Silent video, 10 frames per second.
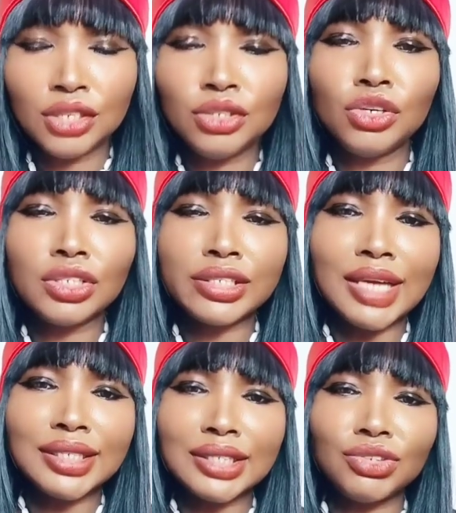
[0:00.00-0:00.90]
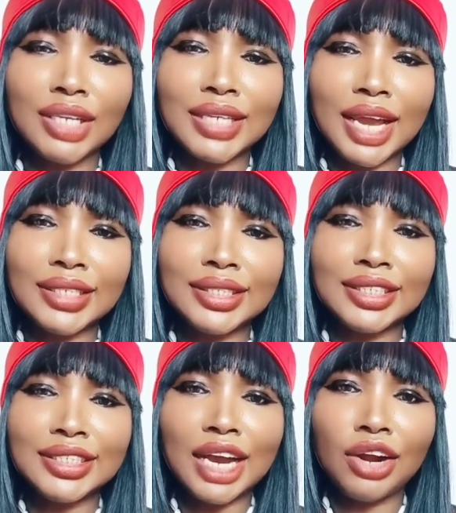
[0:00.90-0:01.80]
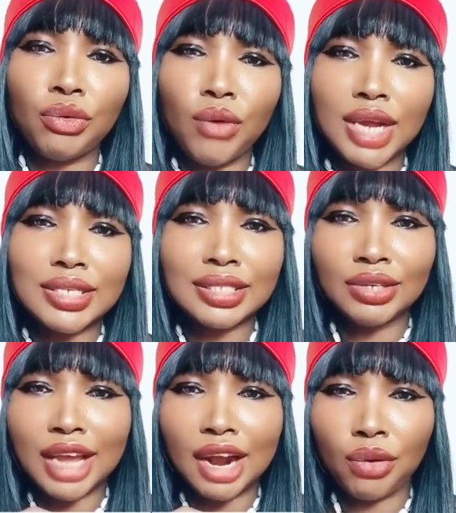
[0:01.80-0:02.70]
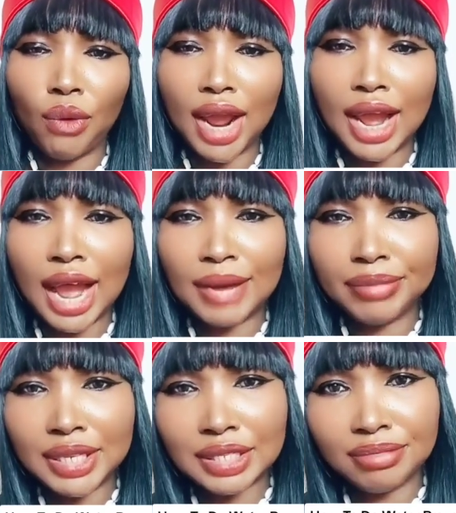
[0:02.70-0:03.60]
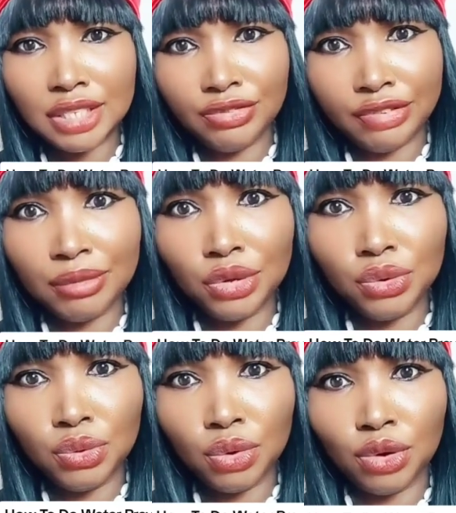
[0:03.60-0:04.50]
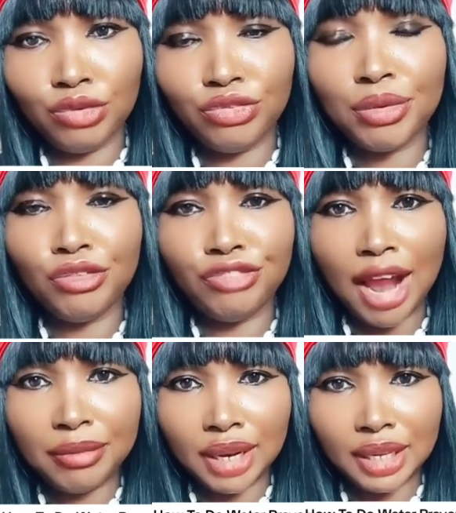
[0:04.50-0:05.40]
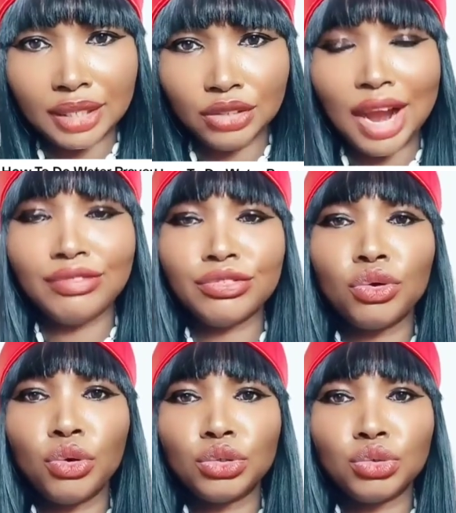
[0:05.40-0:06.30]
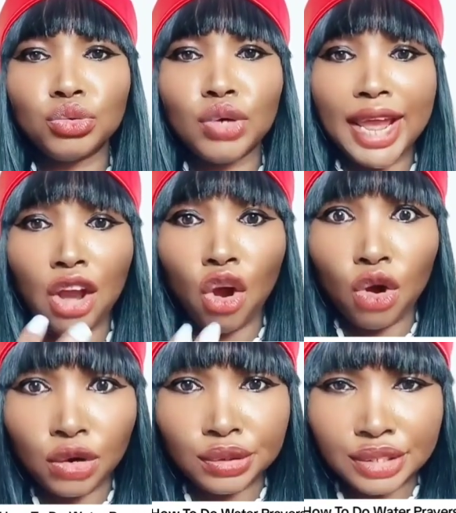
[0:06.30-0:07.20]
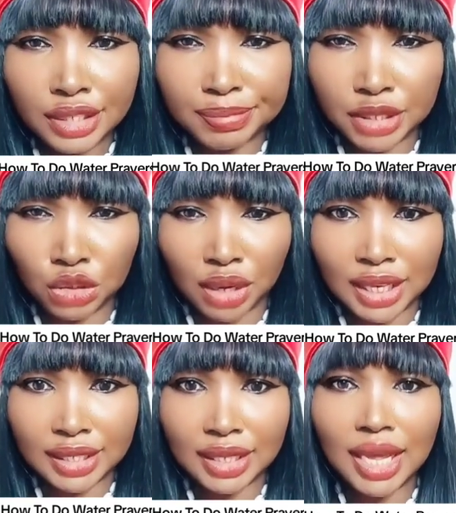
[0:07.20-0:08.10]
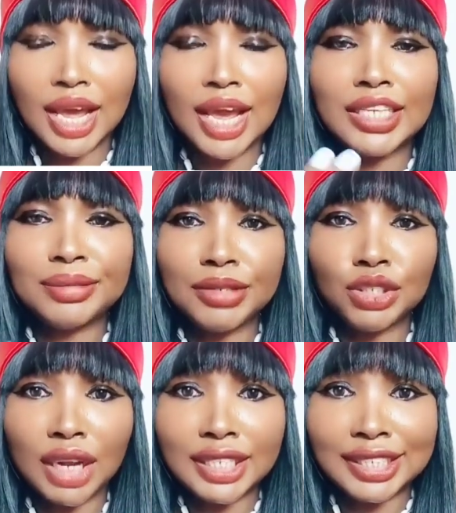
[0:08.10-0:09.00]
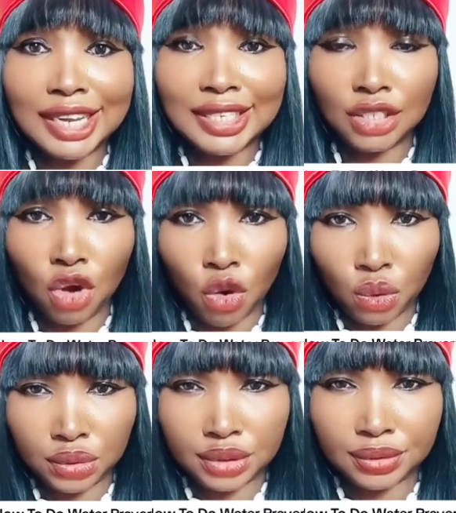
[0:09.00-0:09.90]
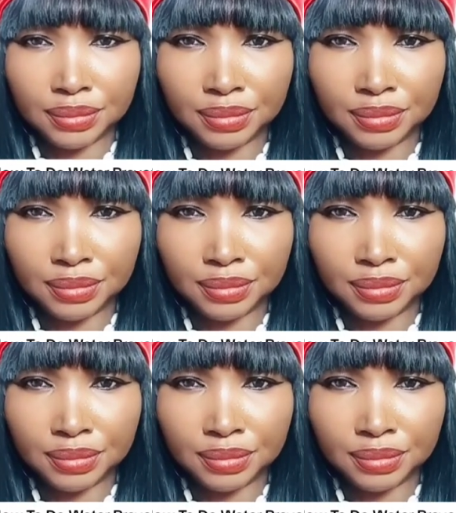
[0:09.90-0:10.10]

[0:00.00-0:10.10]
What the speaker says: those ancestral deities that require appeasement from you or from your family, you have to go through a called spiritualist, a spiritualist that is called